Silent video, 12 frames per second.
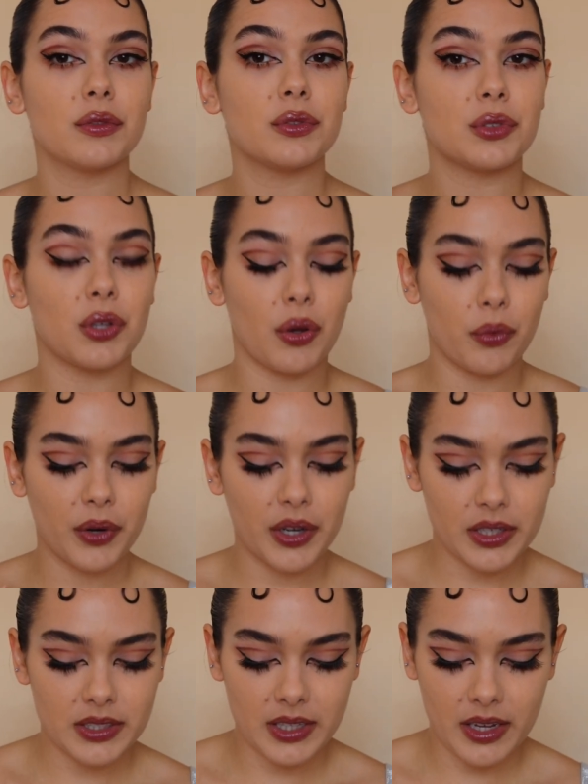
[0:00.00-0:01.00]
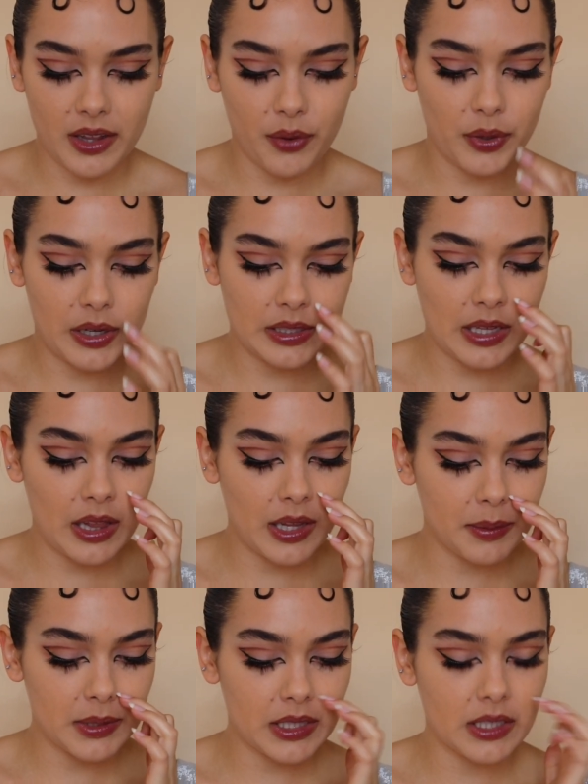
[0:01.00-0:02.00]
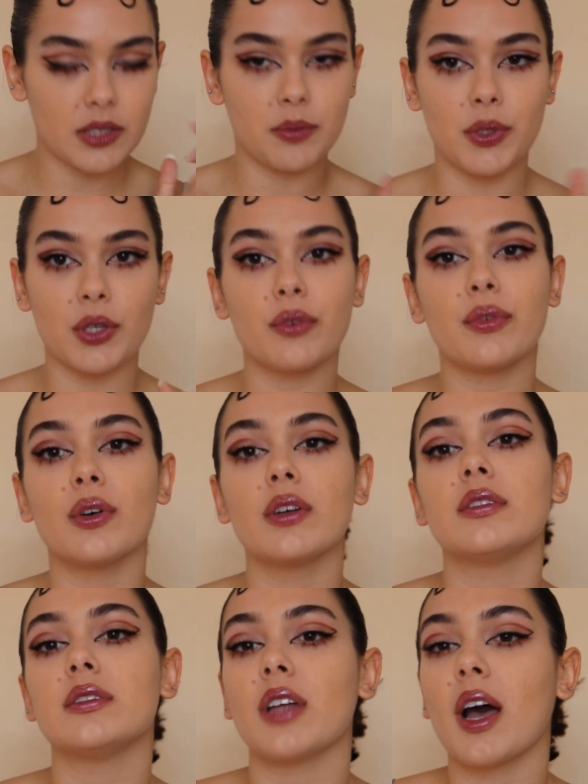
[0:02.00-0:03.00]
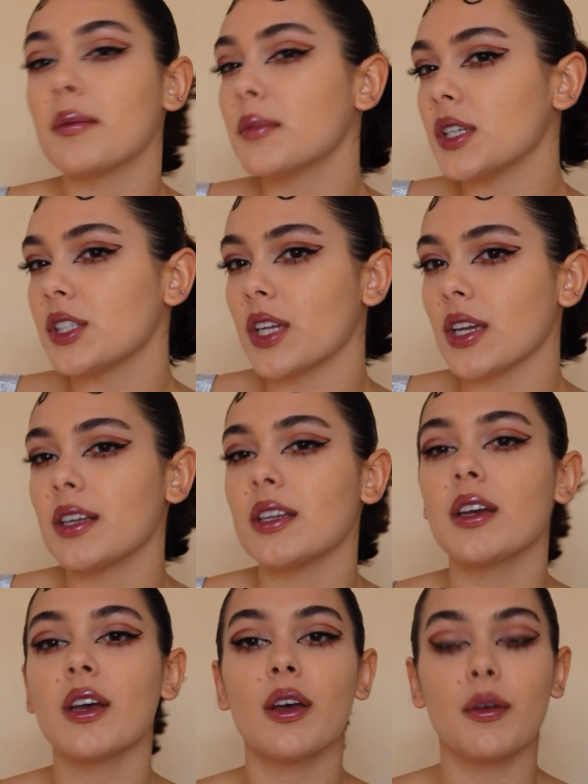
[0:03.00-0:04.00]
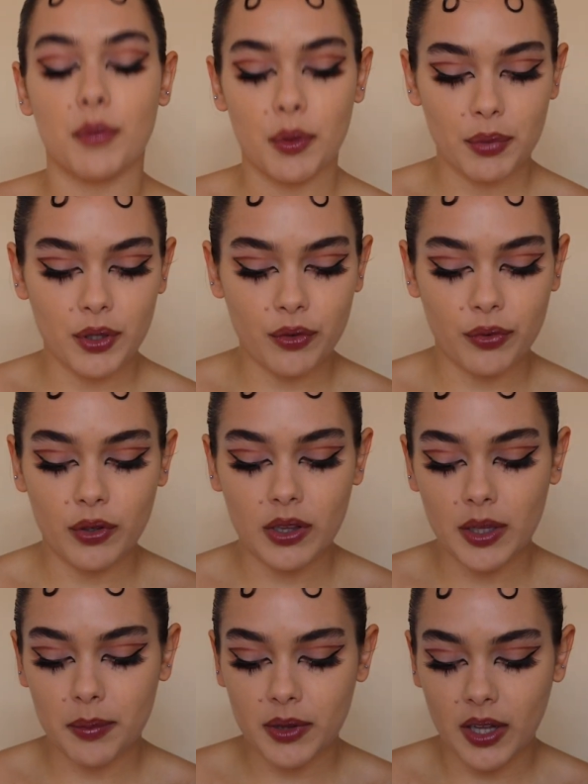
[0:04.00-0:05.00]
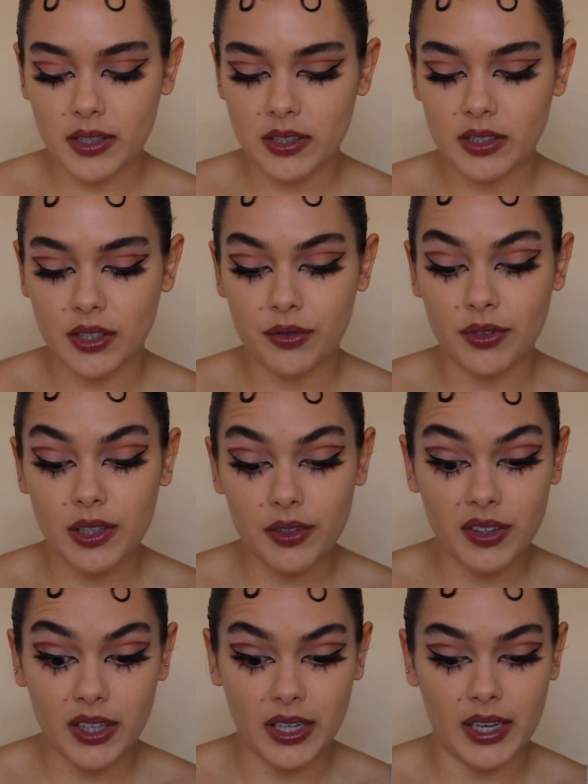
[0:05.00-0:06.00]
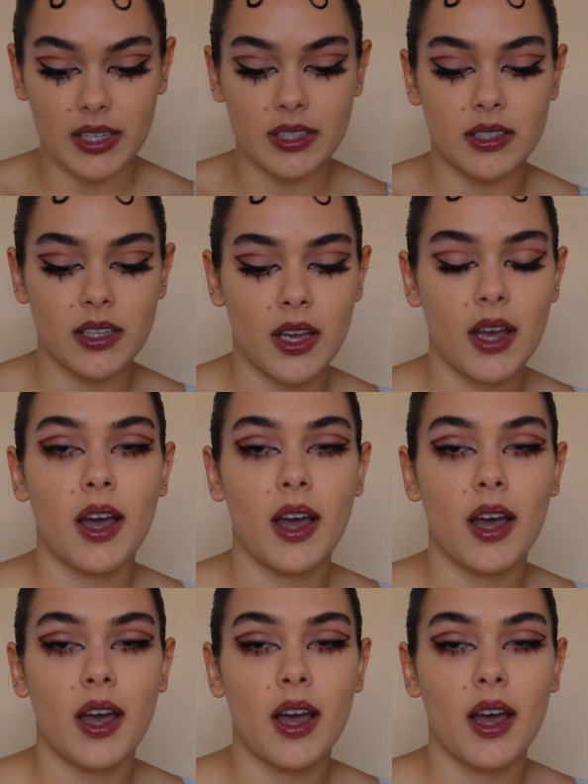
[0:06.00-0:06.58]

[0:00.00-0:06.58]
So we're gonna see how that works. Lipstick is beautiful, not my shade, but beautiful. Lip glosses are really, really nice.